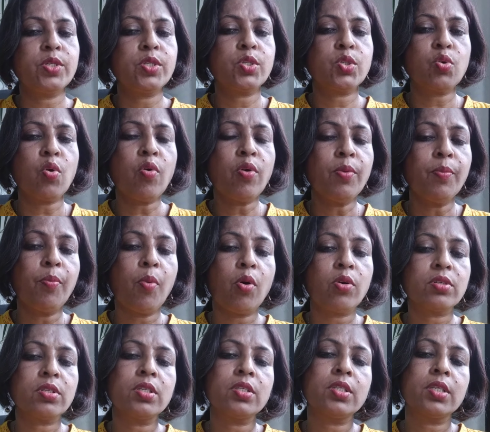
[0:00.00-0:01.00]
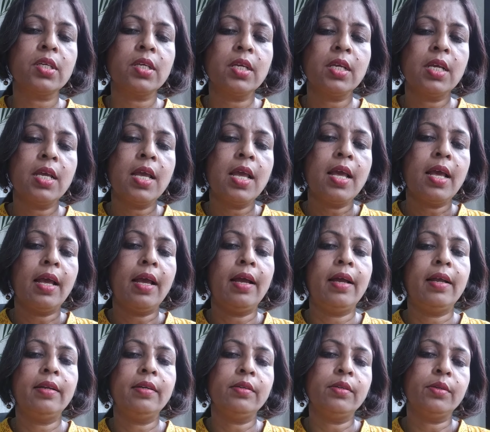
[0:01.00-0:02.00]
is so important,
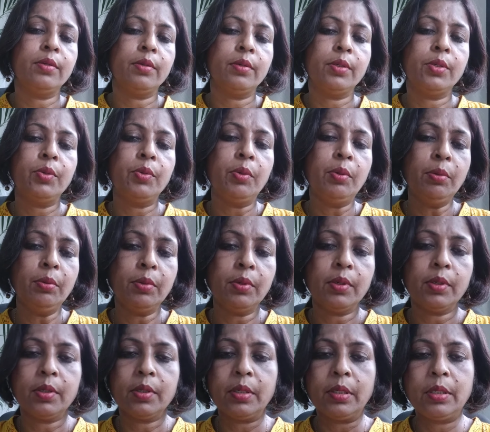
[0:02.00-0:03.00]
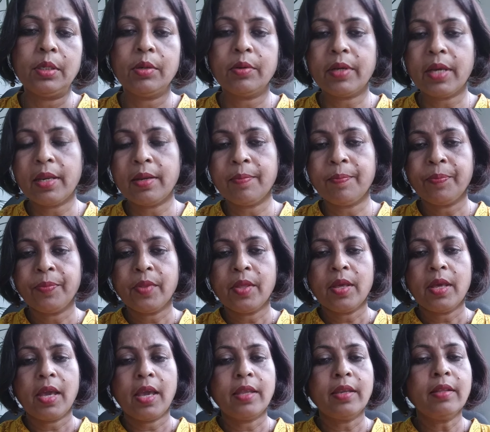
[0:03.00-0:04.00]
and you can
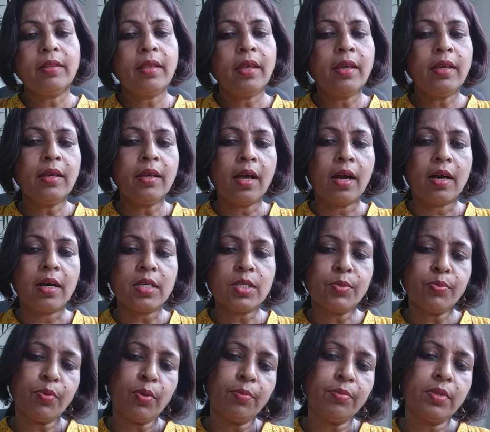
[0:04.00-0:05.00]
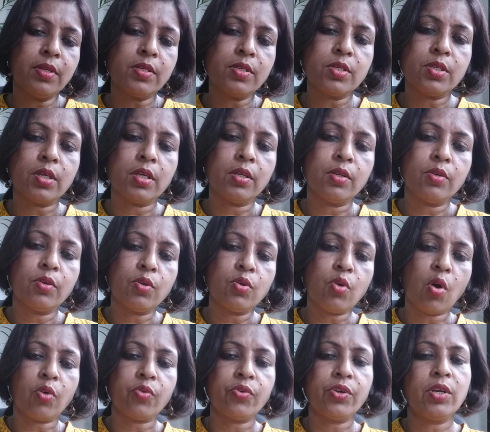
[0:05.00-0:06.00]
anything ask from this
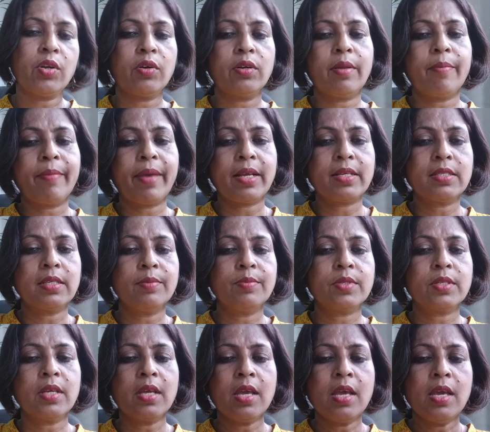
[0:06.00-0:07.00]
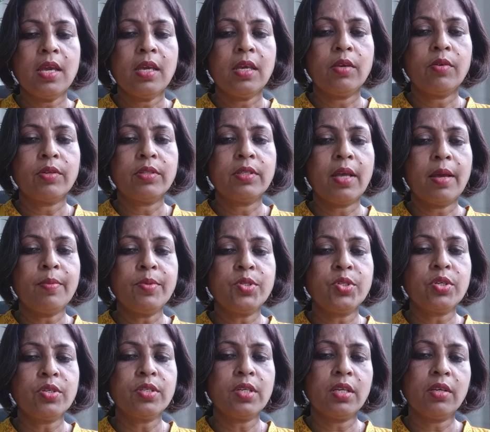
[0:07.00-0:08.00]
doctrine or the maxims, you're damn
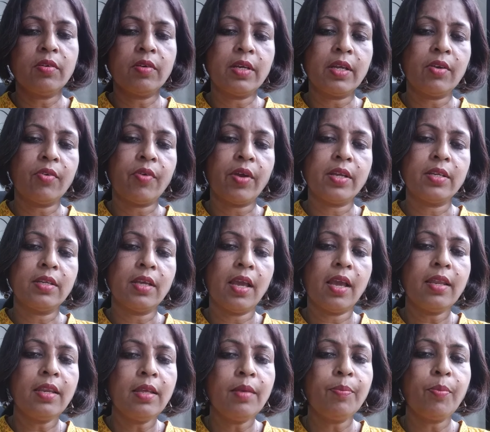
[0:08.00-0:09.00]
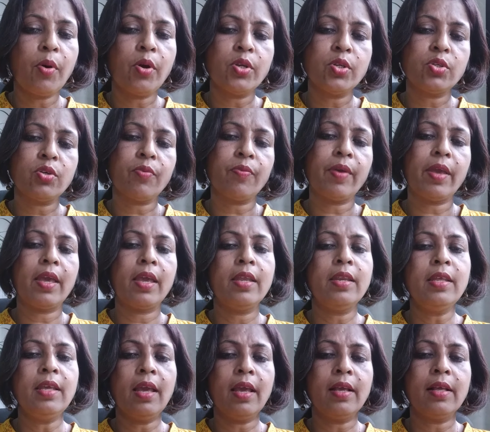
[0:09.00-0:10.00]
sure that you can write any point of
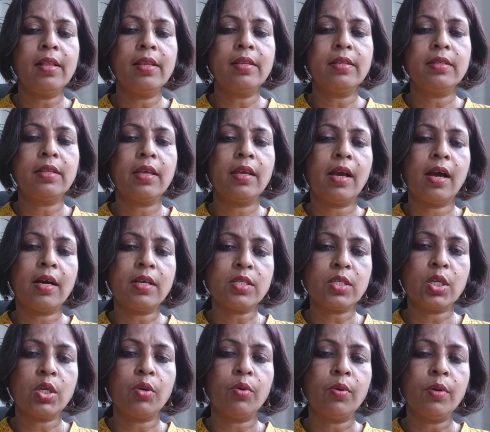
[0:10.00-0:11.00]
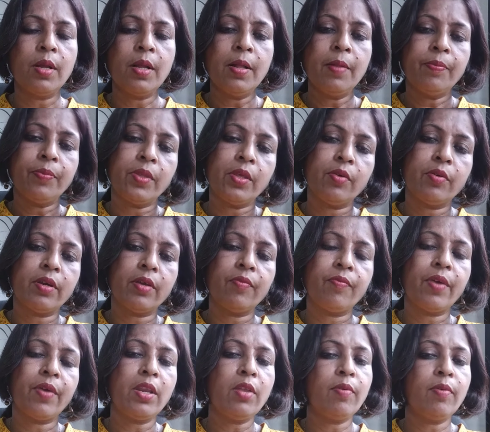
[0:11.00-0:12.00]
any angle they ask you, you can
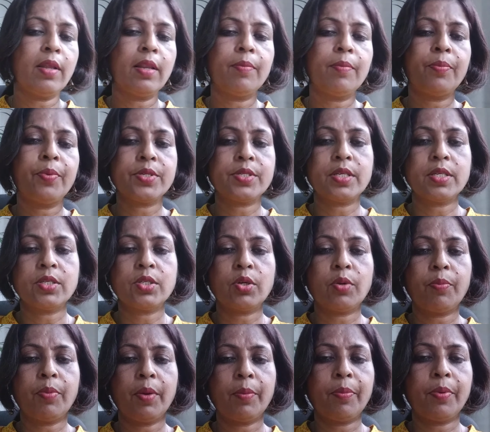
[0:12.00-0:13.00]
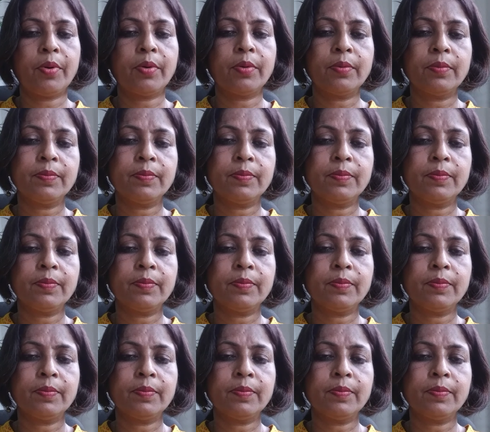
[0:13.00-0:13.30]
very well present your paper.